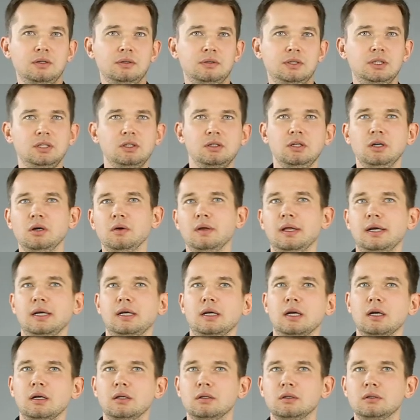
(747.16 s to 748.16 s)
They don't know,
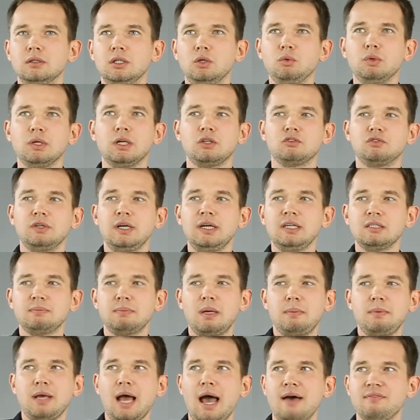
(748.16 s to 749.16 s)
like they want to raise
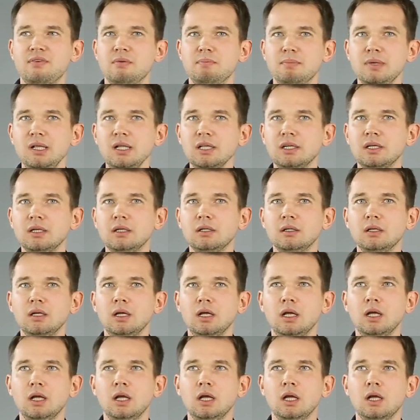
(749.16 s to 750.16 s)
maybe $500,000,
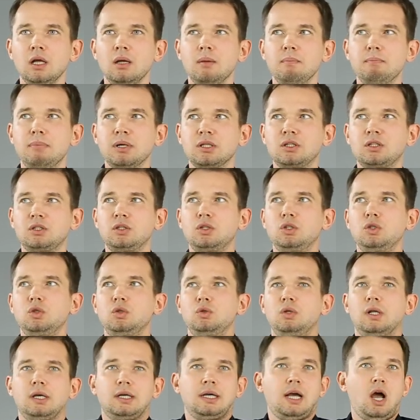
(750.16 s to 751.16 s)
but
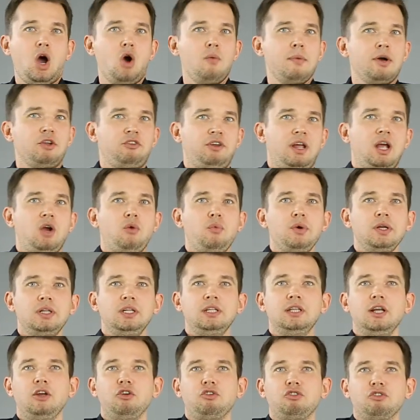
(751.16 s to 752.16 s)
like how much
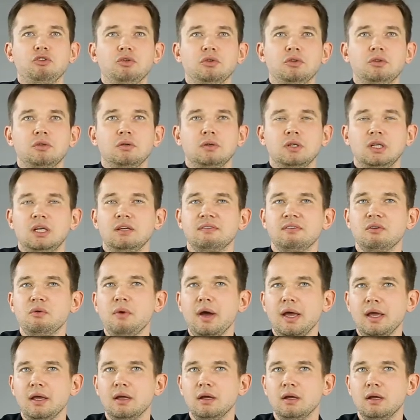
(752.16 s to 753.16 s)
equity they should give
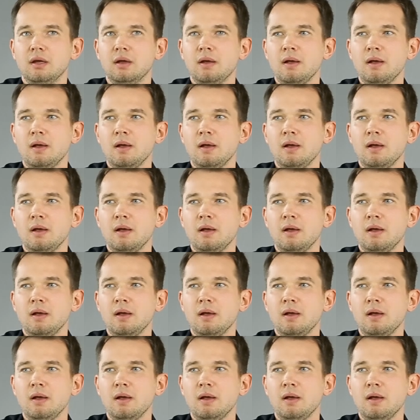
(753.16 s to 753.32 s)
away.